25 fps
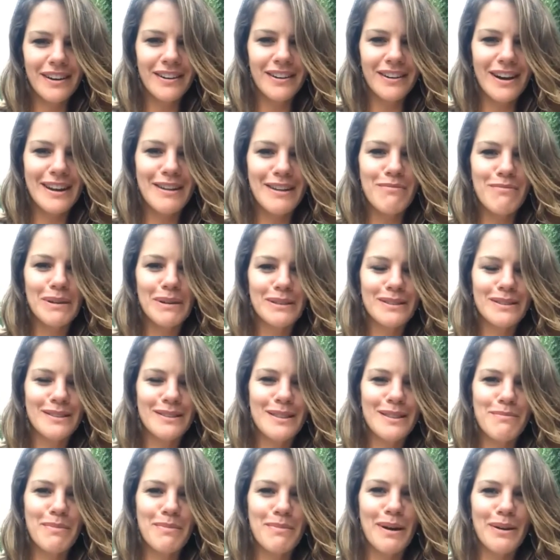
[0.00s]
kind of missed
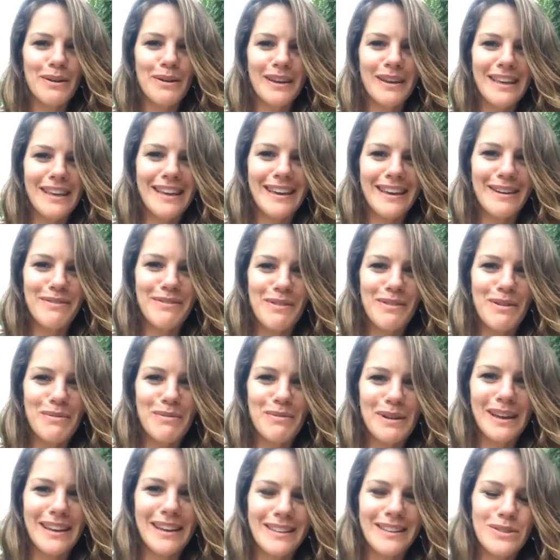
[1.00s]
the boat here, what
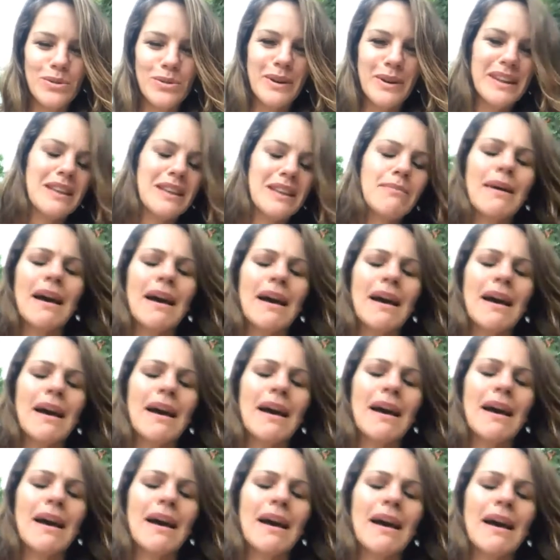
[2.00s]
we're talking about. I
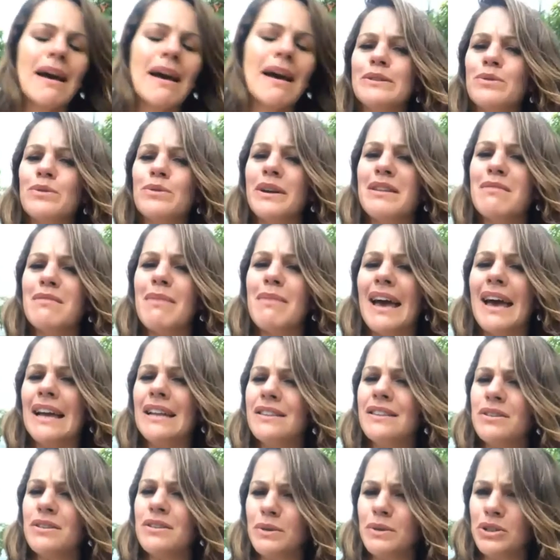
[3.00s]
think we're talking about
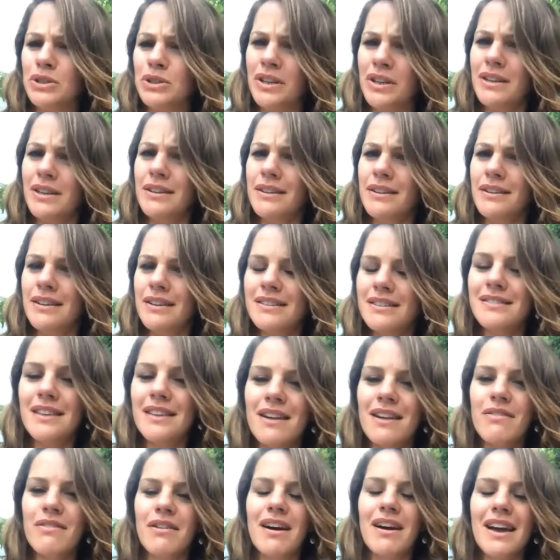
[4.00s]
intuition. Is
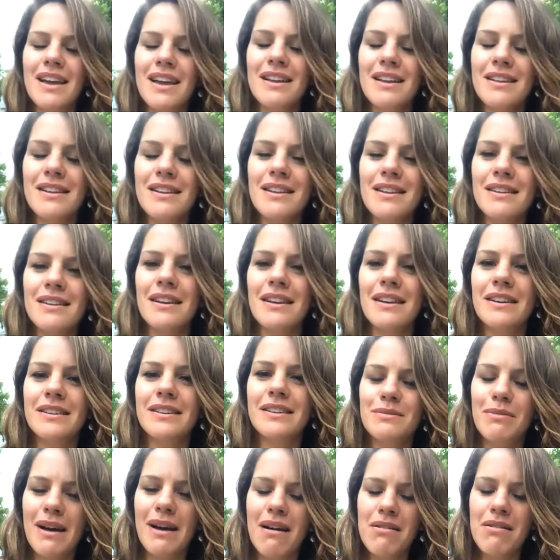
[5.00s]
that right, as
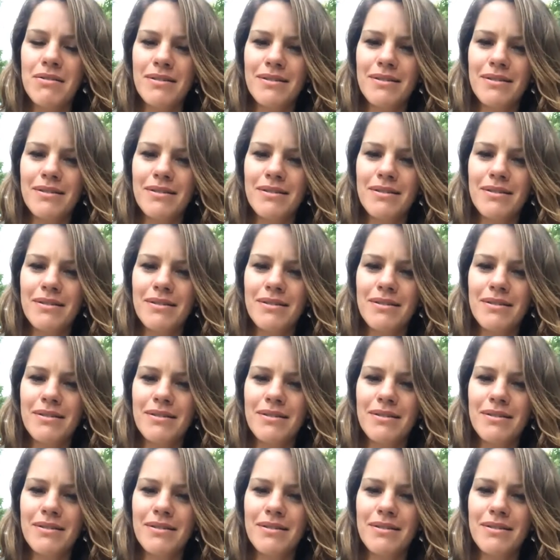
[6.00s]
well?